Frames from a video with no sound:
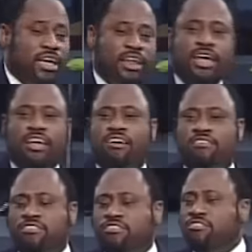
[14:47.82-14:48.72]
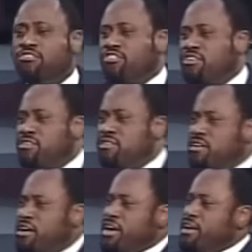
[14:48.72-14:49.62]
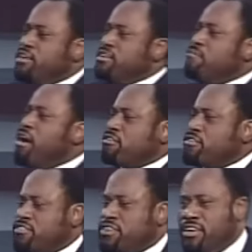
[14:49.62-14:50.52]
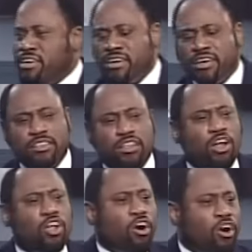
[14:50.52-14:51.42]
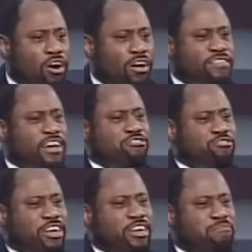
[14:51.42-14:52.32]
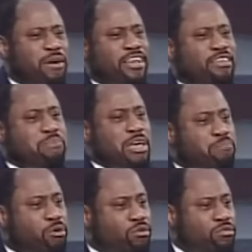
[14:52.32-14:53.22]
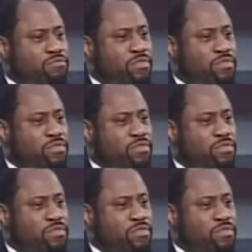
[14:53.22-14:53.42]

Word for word: In a constitution, in a democracy, the laws are created by the people.